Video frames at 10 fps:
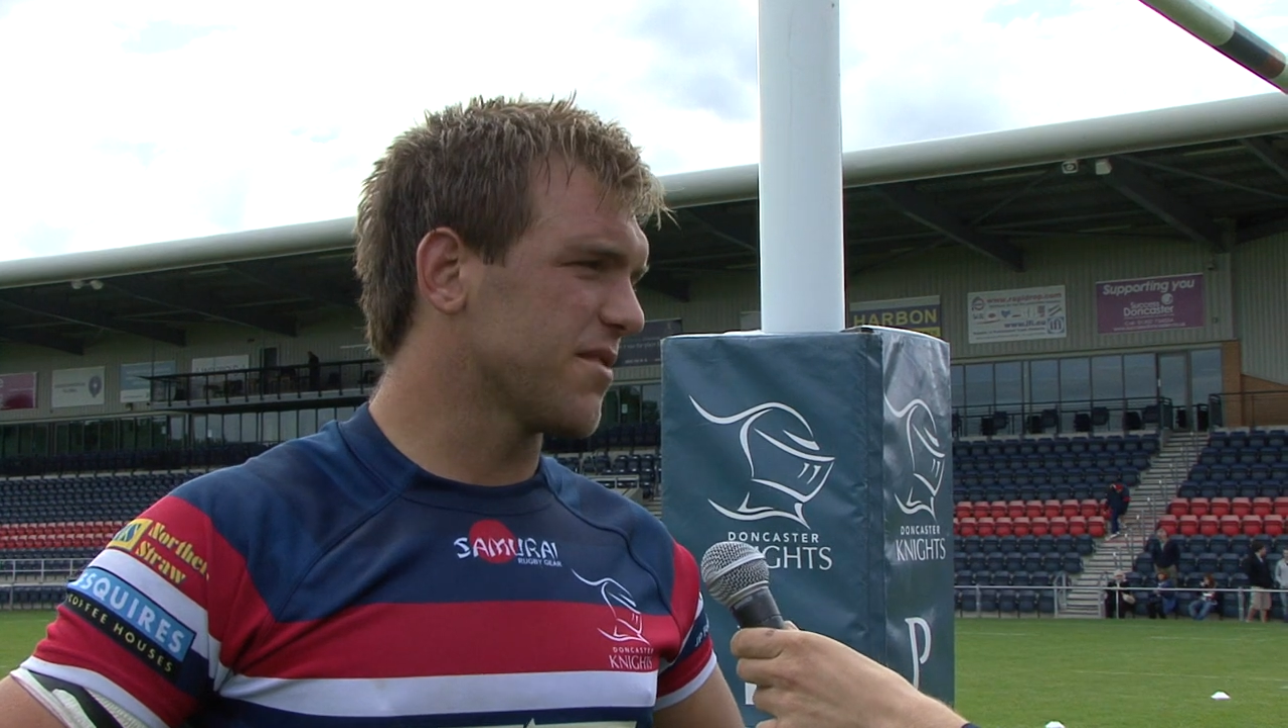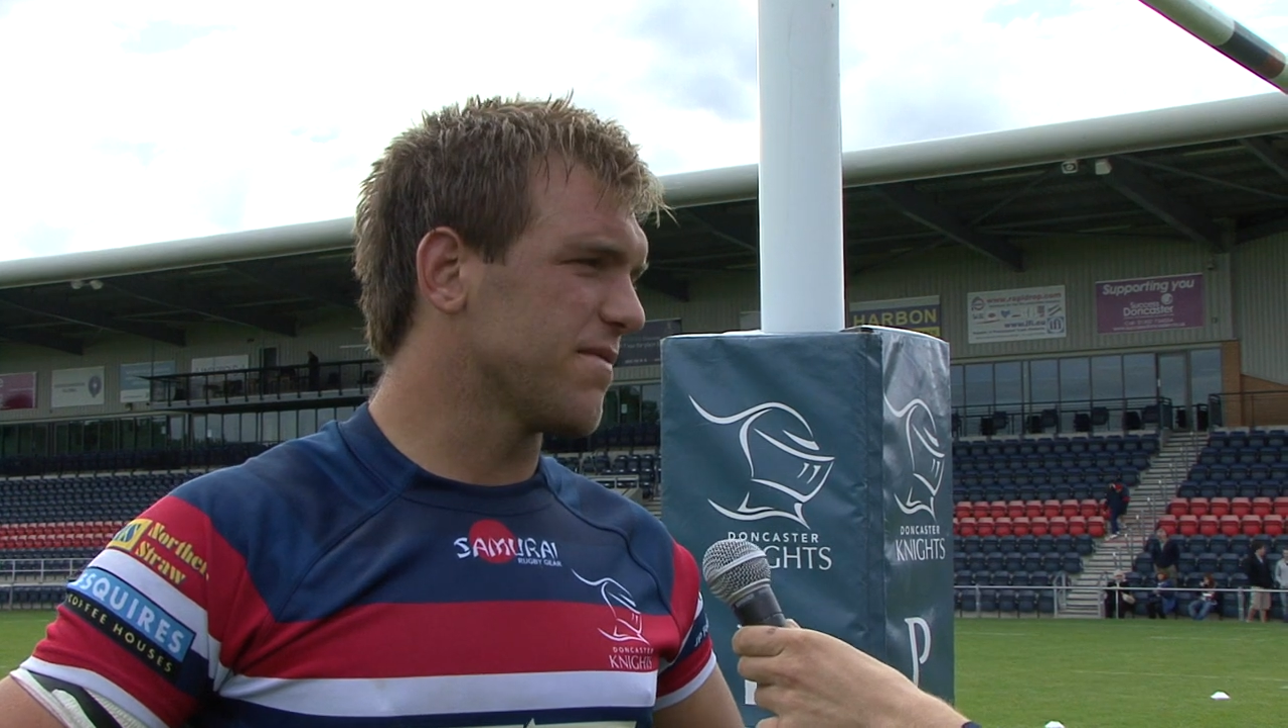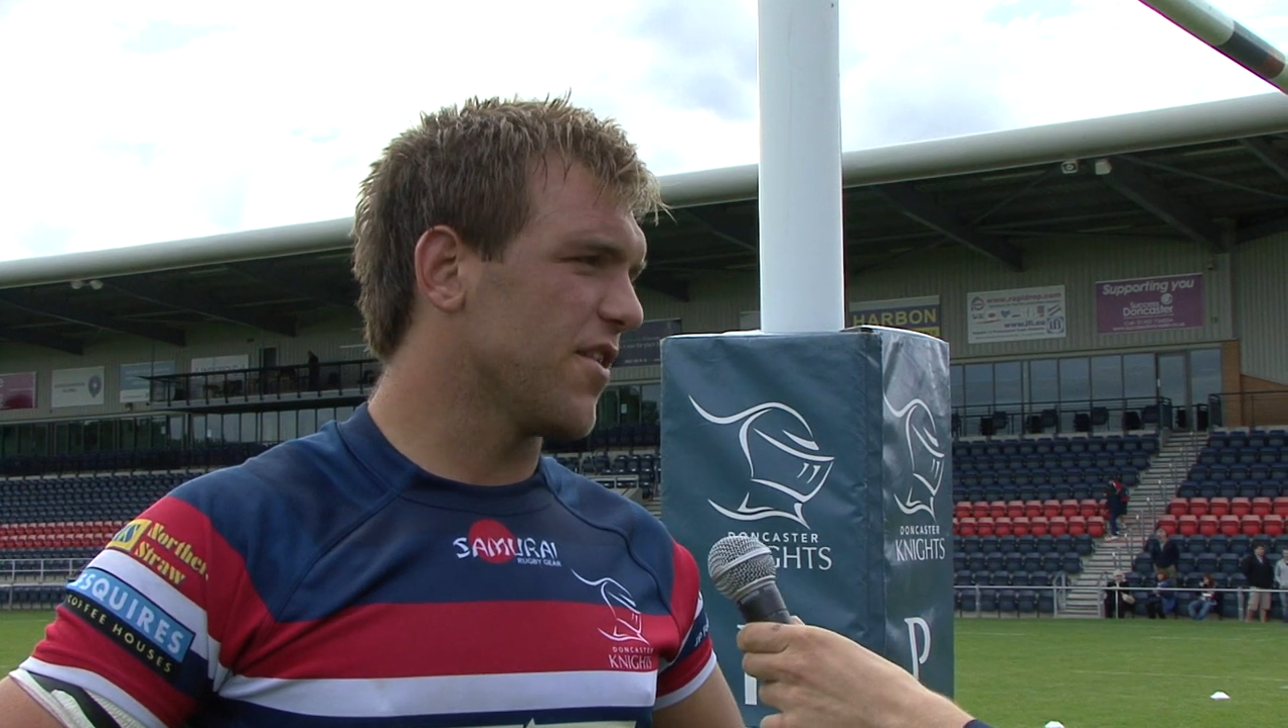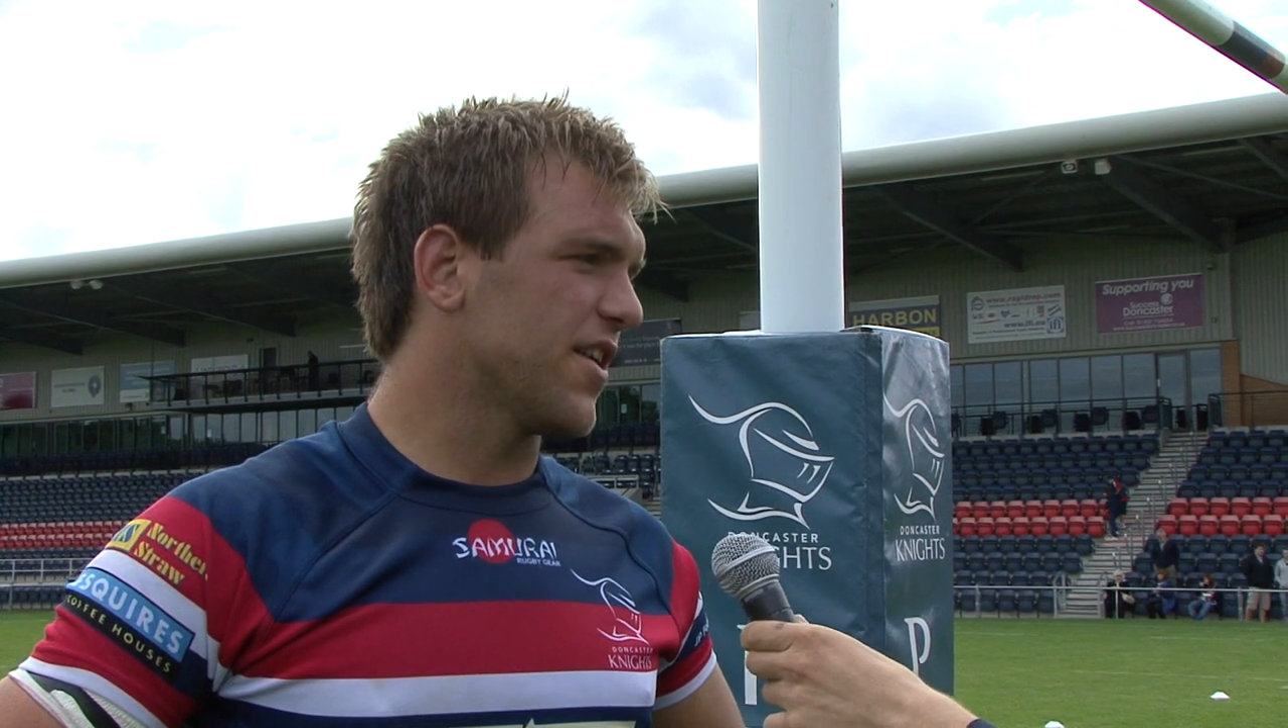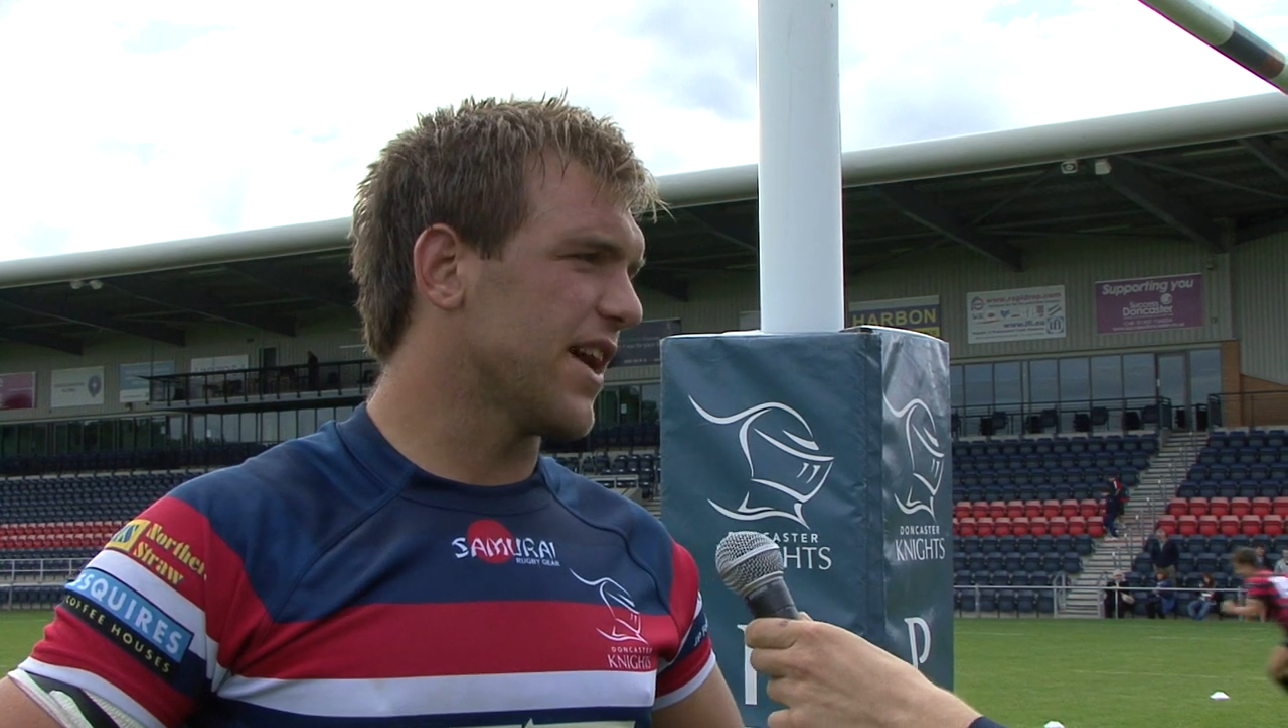to come
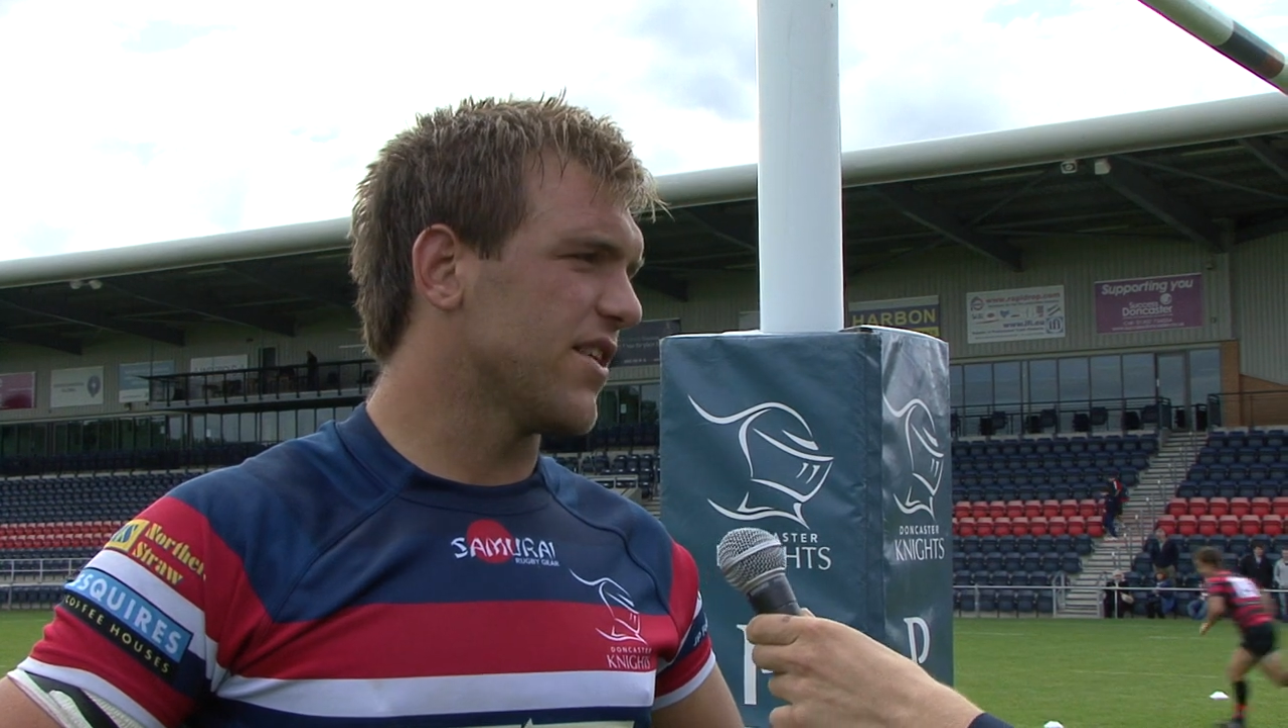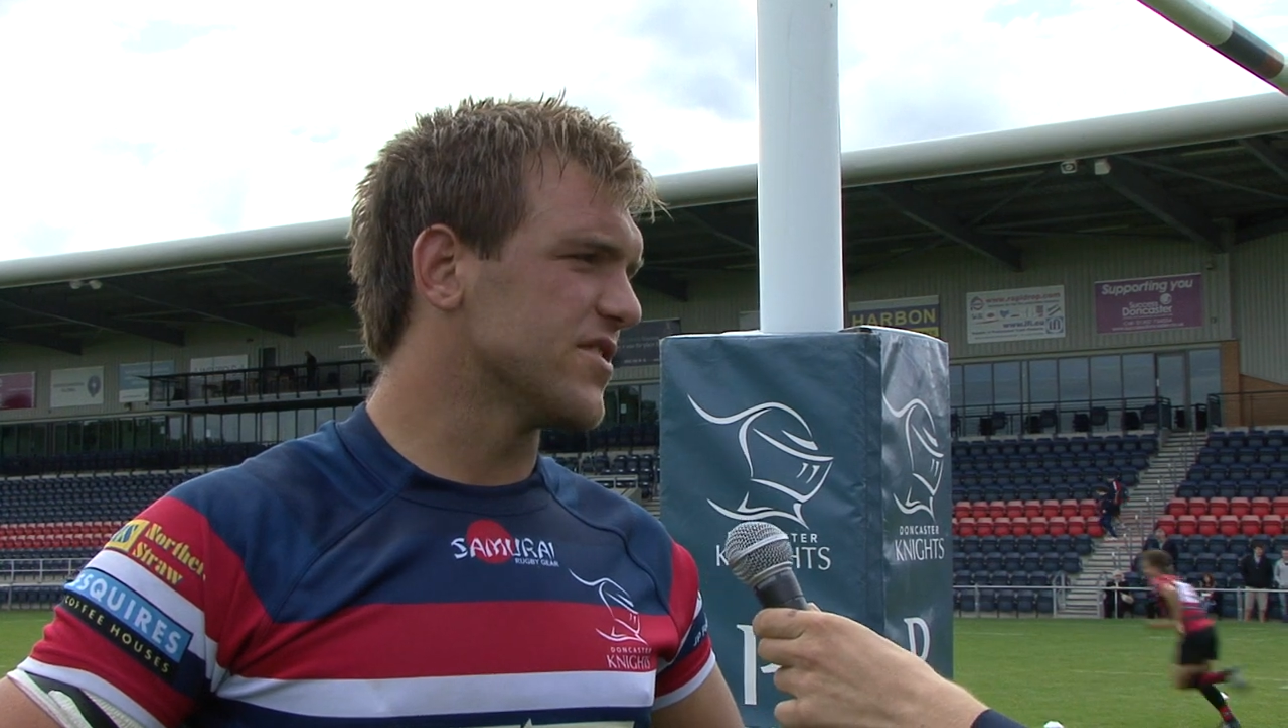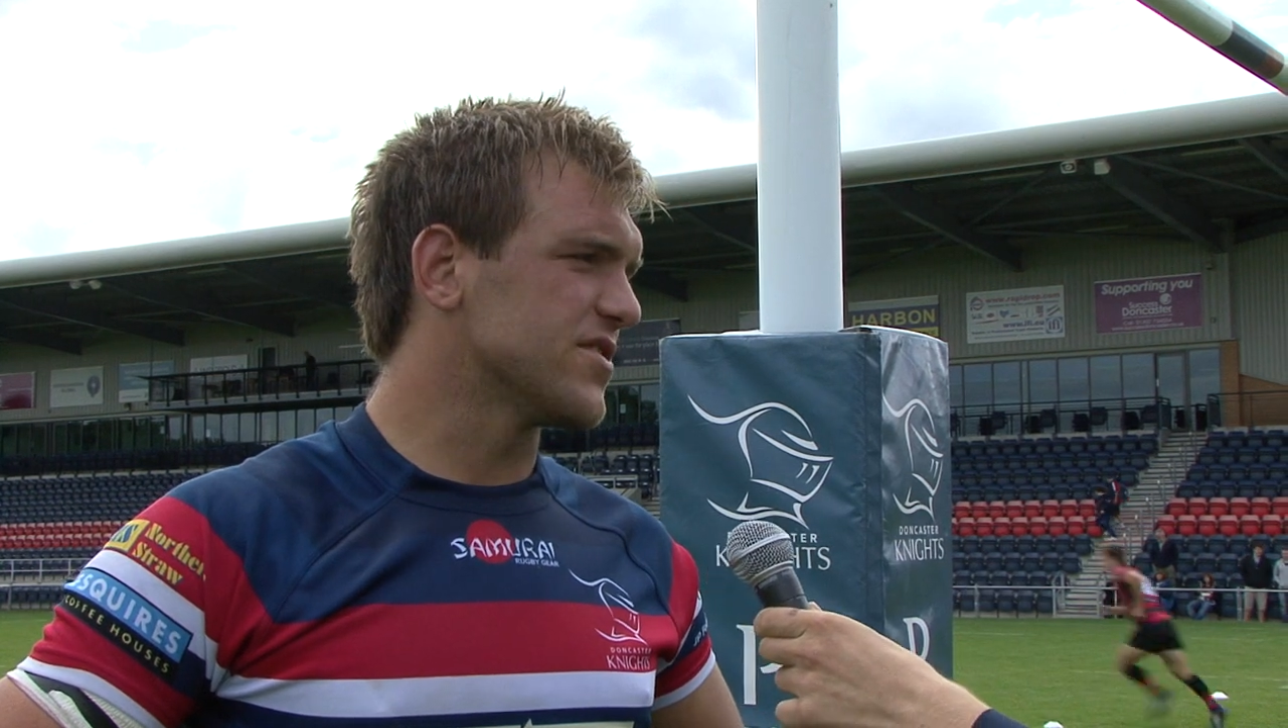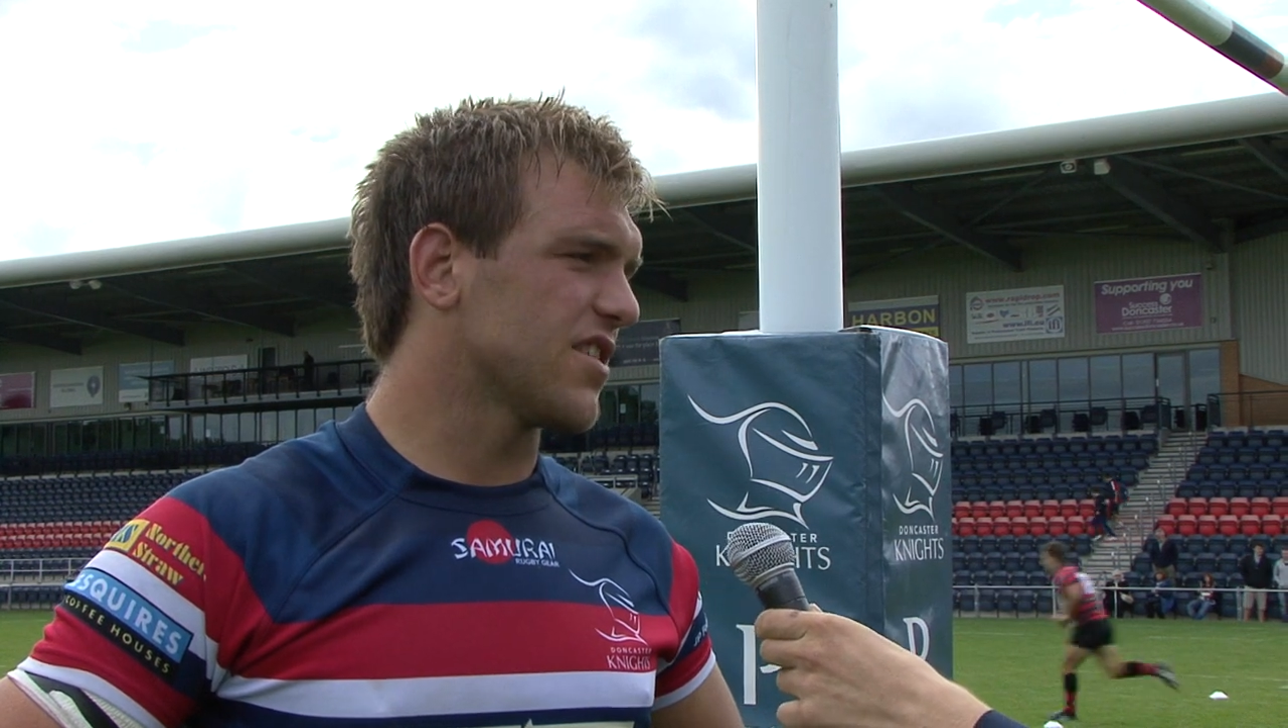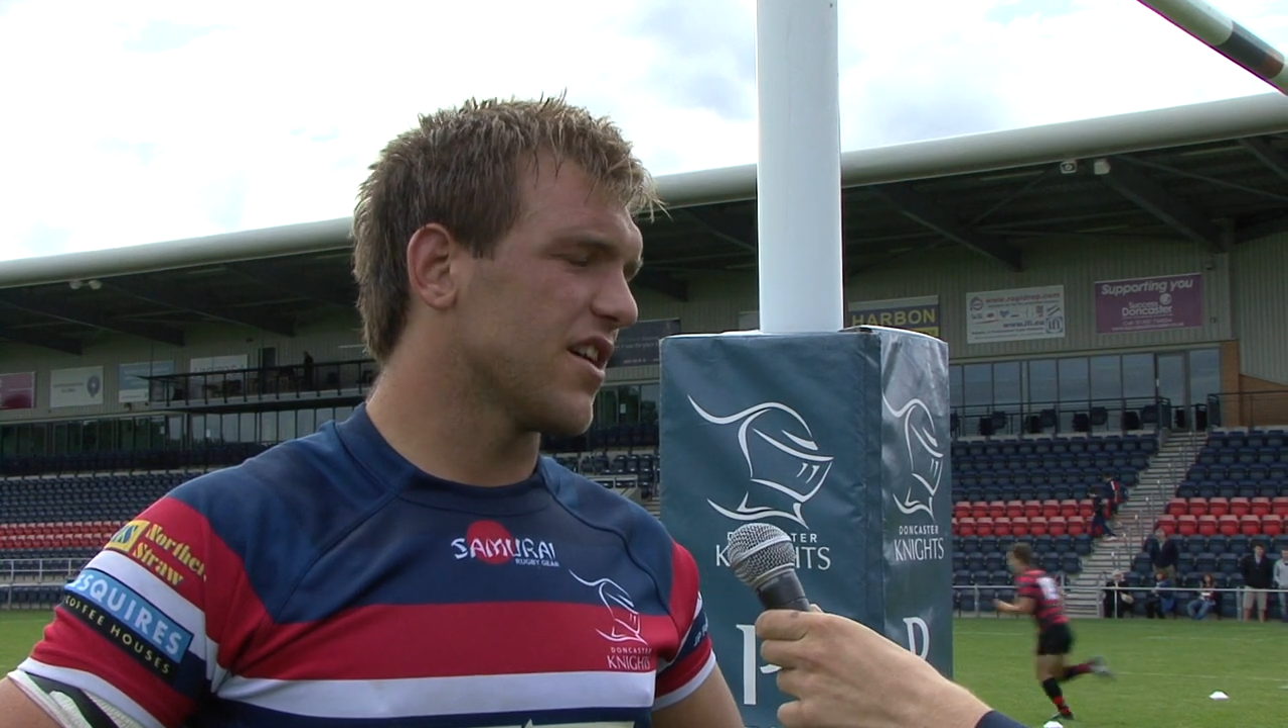flying at
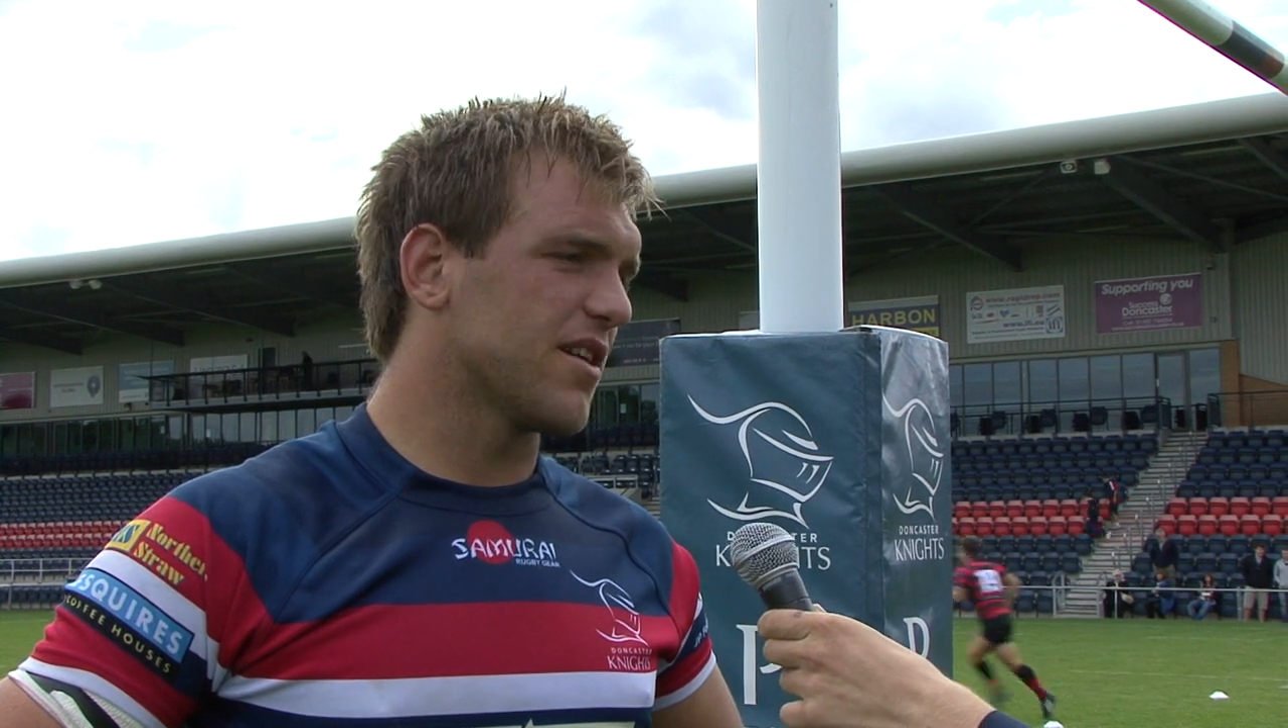us.